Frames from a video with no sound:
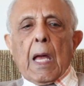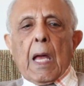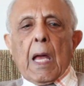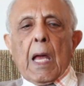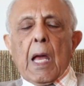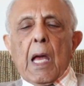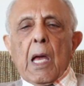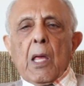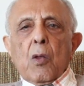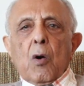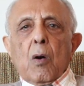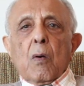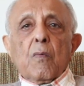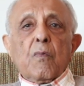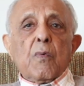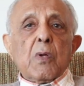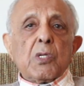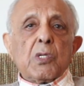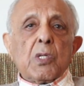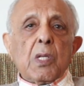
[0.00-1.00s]
and
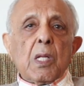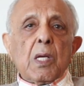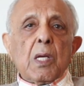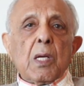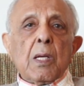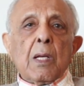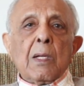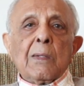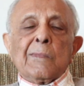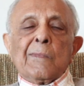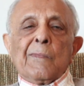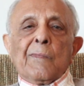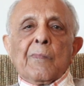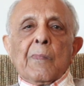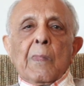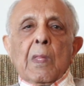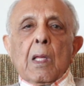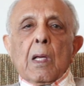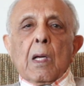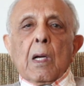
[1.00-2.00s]
obviously
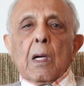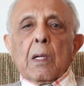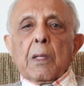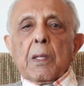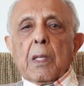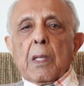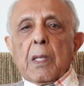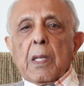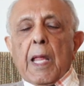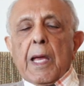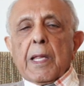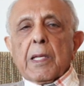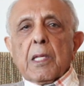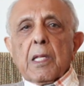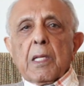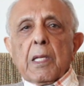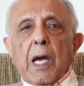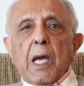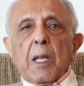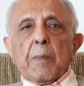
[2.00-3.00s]

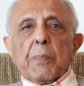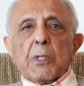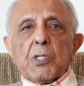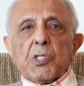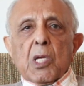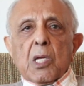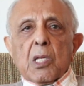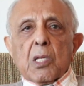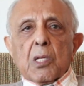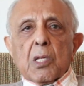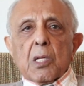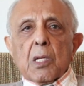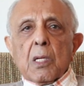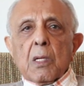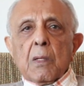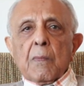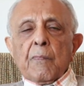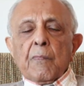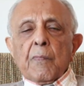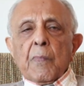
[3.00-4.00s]

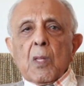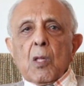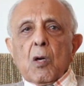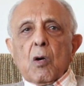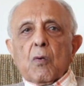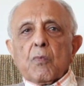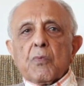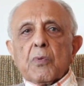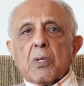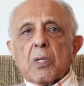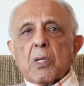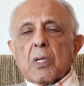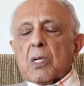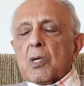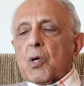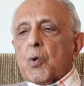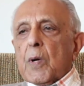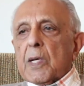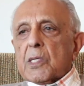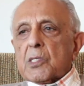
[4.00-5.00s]
99% of the
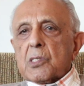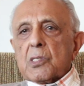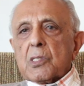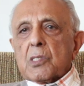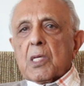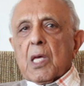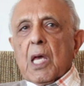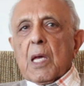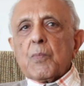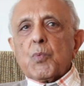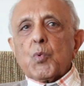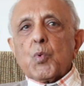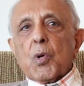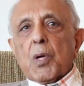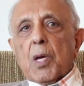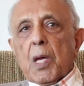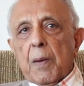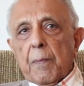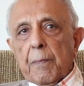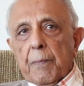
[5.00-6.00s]
requests came to
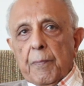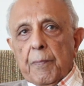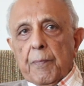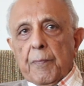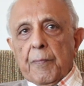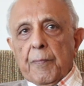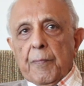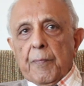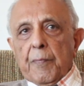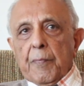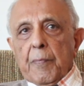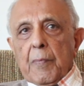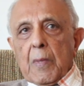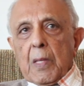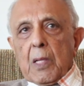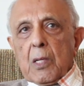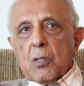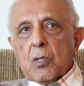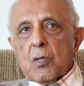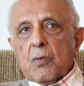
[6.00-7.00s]
him
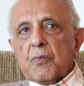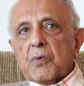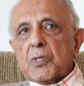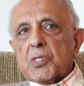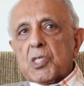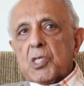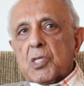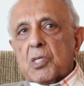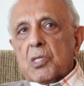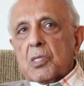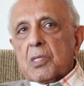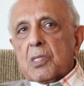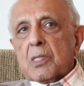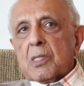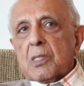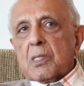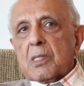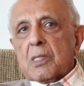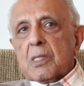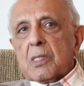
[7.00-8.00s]
to visit
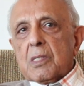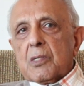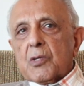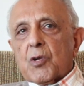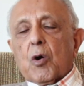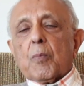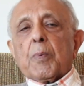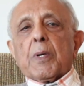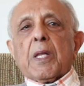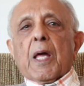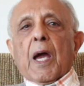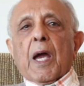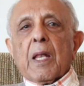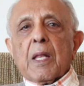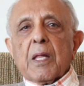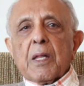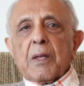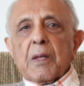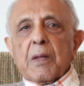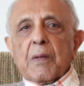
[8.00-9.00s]
Robben
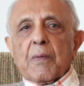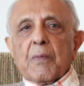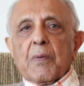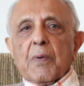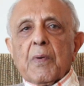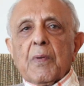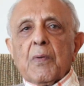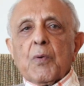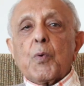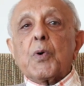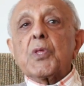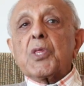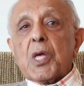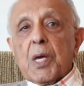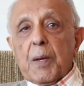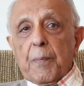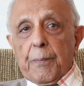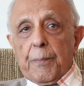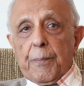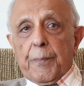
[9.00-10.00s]
Island with
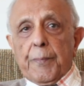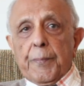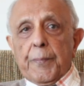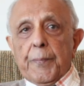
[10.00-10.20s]
him,